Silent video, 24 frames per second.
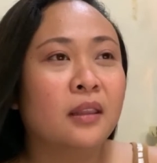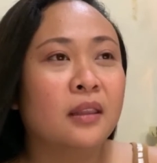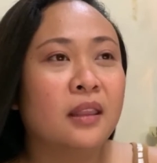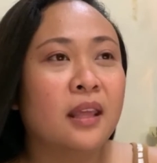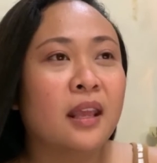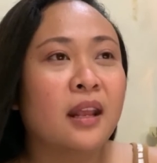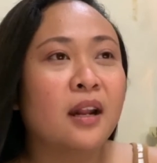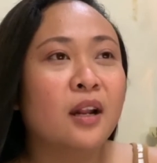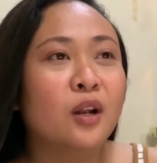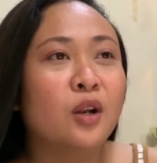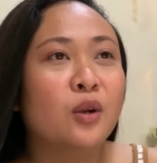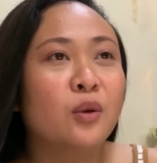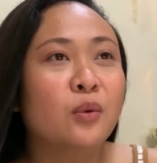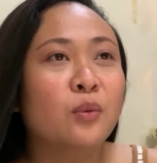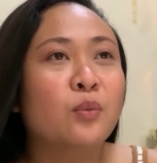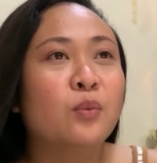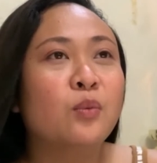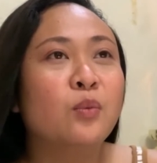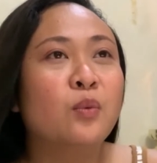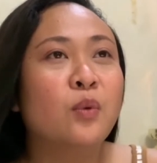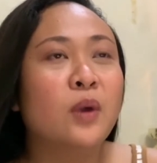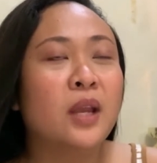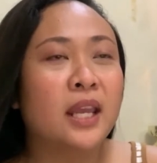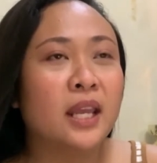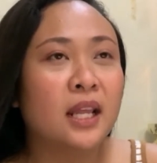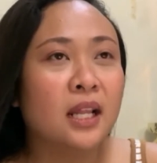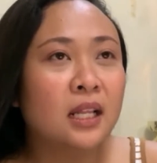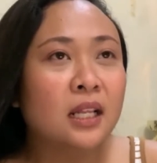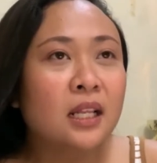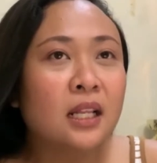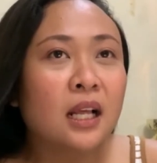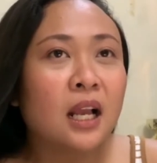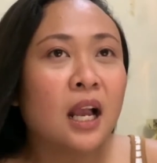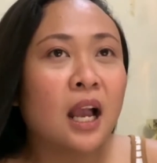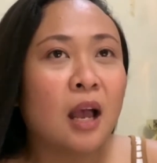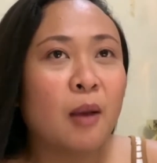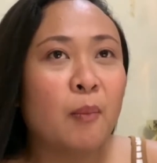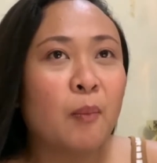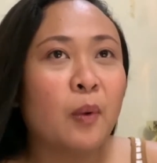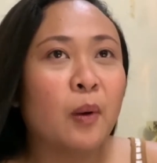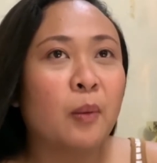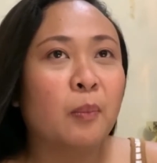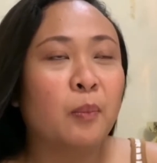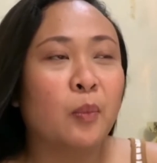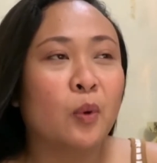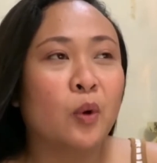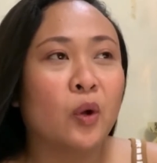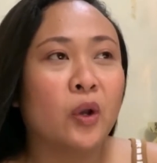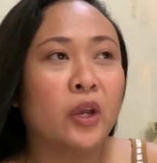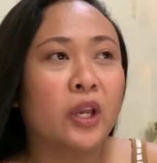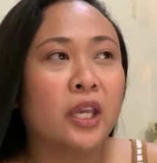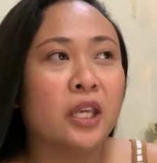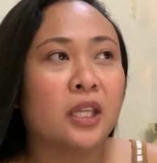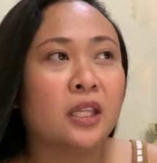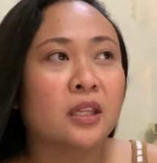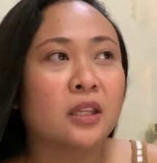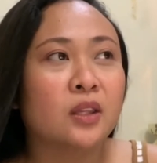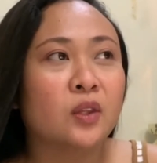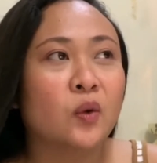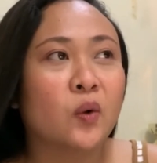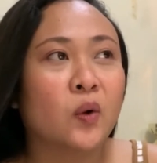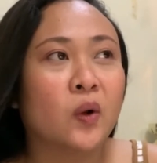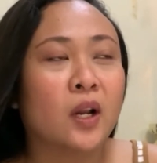there will come a point,